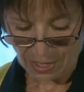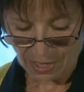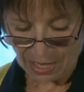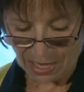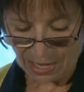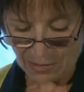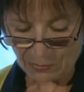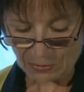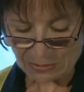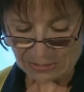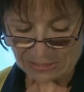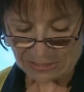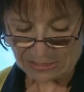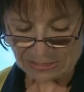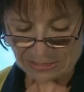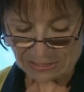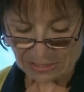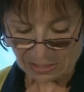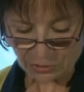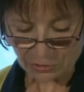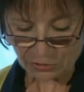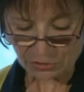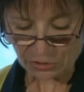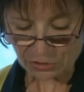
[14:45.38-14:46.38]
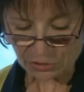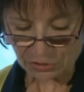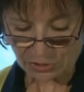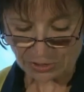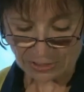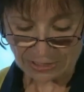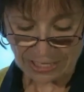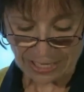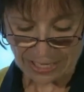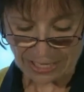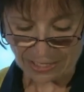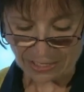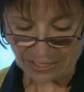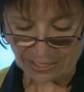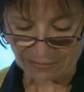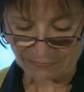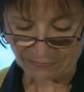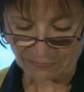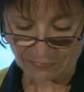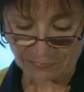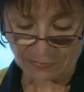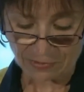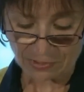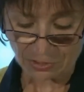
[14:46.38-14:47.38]
I was in such a state
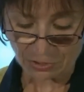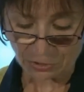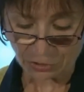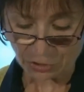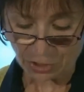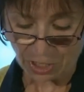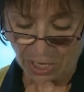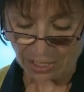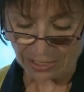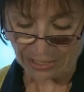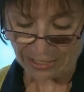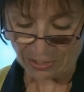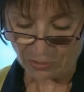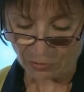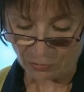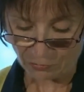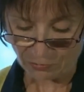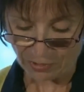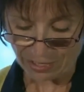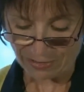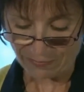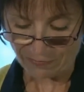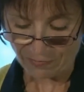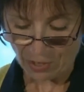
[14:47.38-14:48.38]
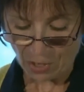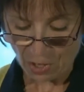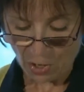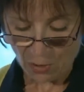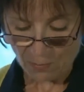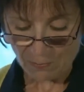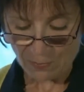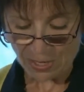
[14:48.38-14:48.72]
of shock and grief,